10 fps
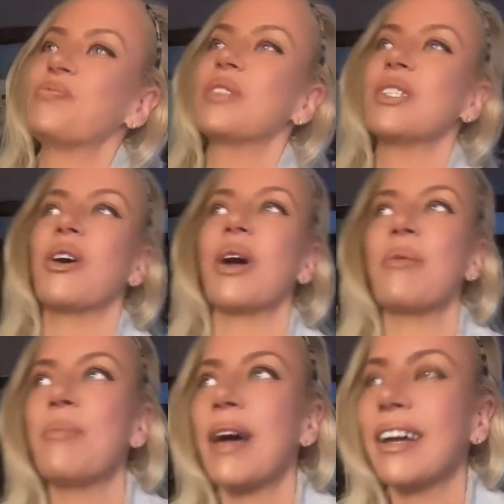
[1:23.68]
it's all
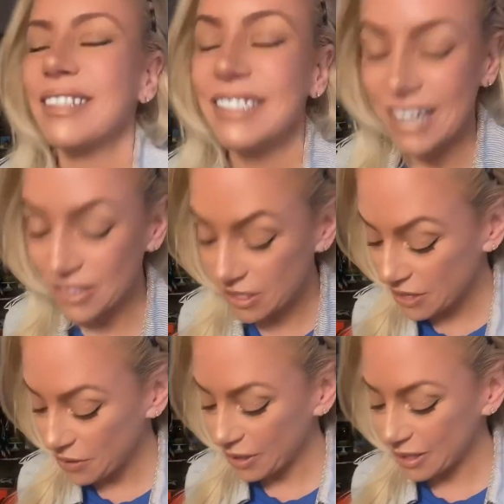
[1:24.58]
coming back. This sounds
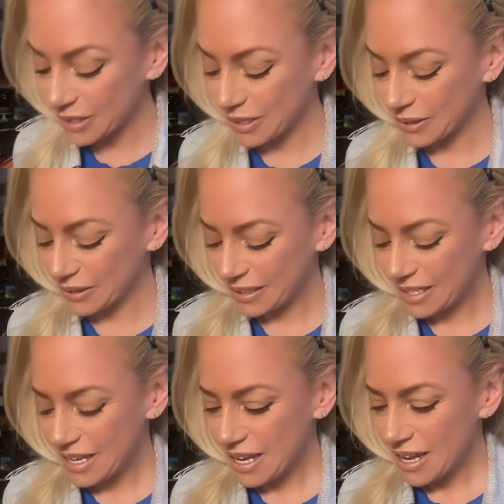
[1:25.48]
so good too.
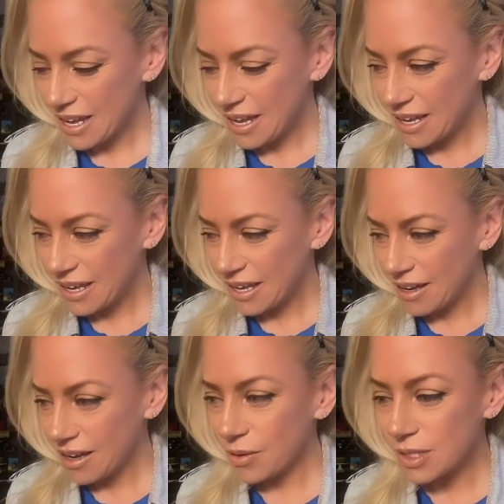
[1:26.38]

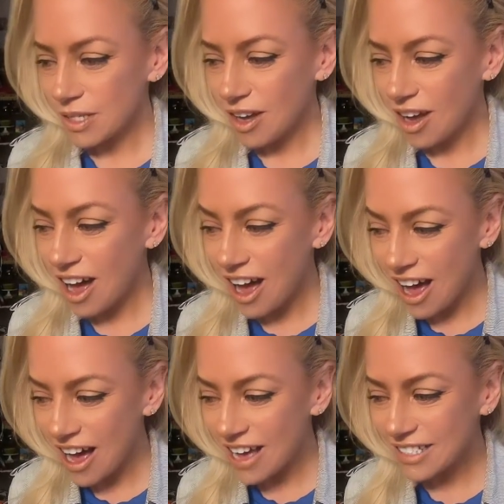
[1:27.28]
It was
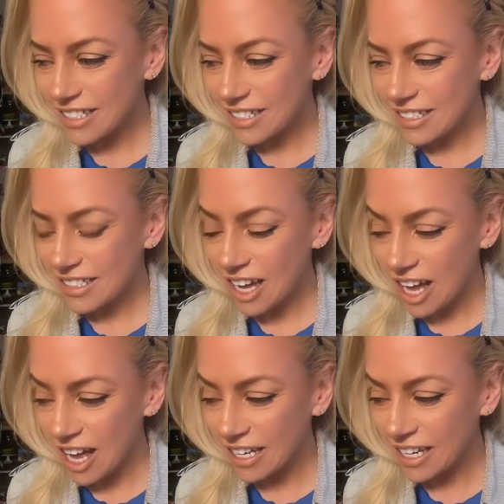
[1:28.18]
hot
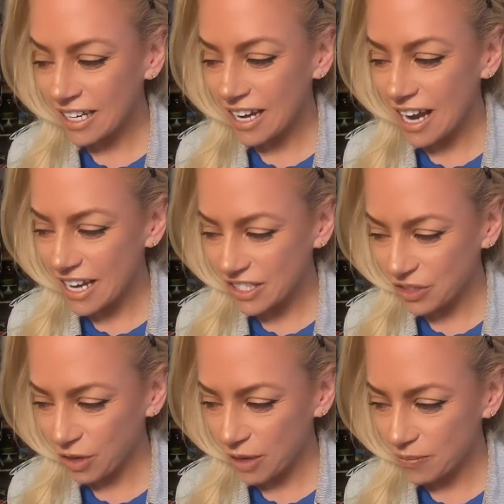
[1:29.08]
toddy ice
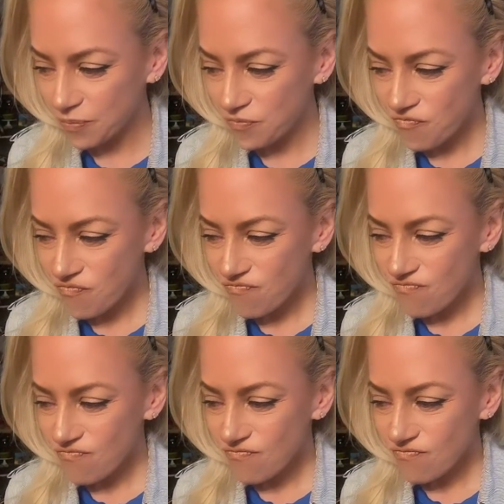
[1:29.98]
cream.
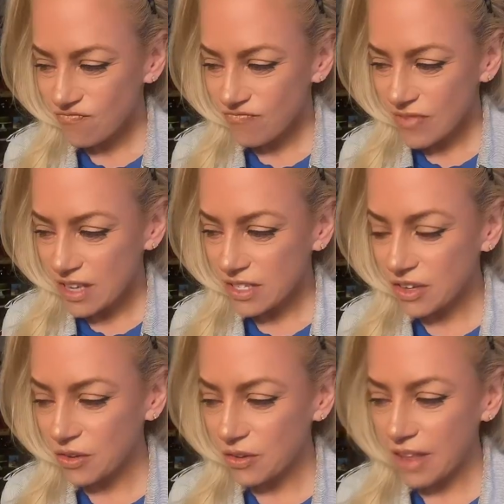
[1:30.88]

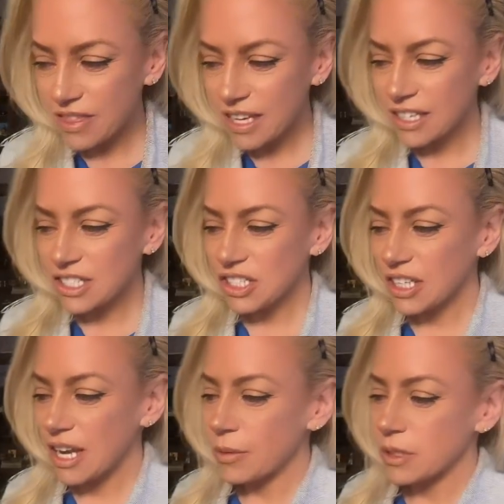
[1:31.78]
So I think
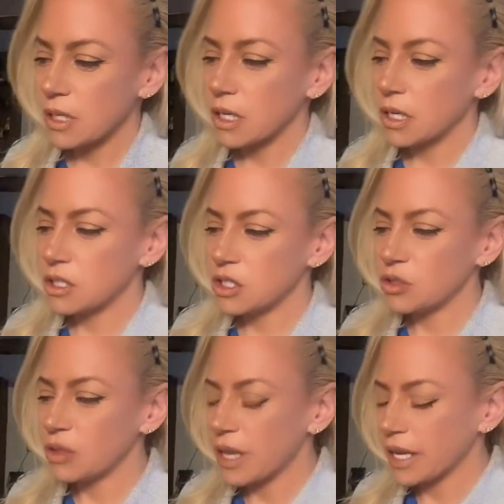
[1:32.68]
initially I was gonna
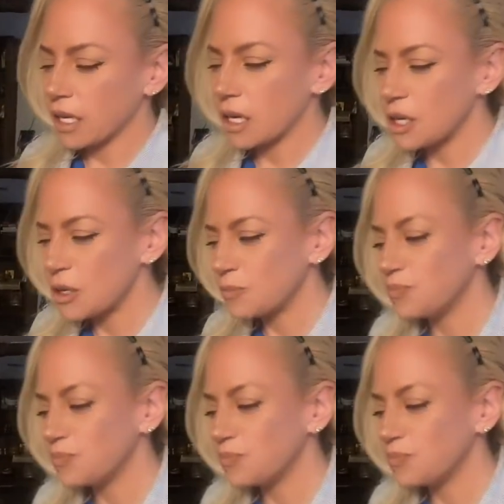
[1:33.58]
do like a